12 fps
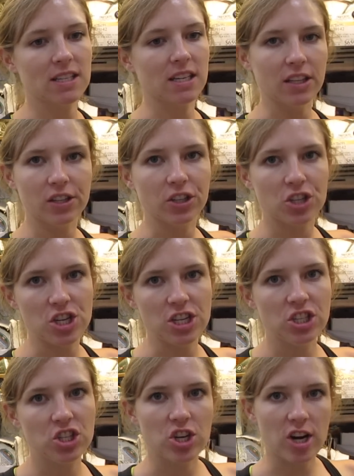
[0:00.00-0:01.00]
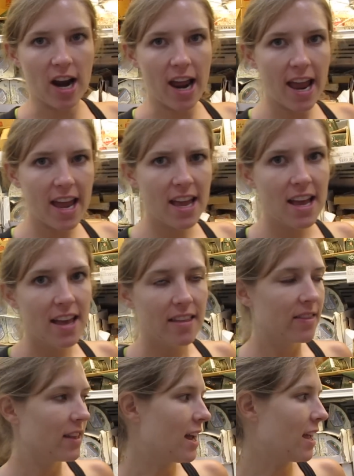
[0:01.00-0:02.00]
like a little cheese tray
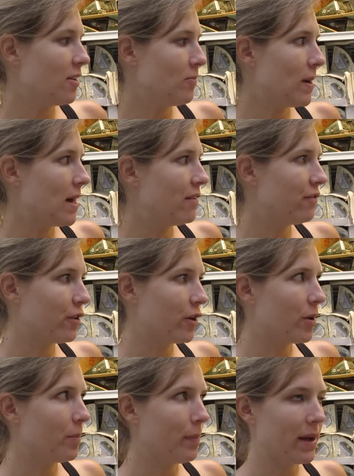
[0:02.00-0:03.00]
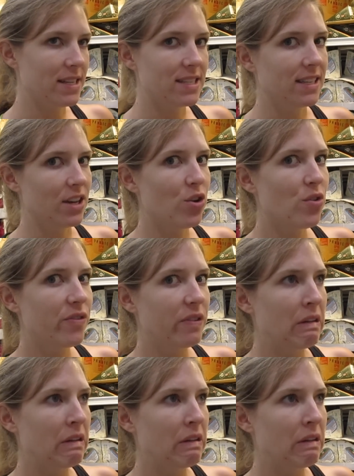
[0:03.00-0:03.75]
that I can buy for myself,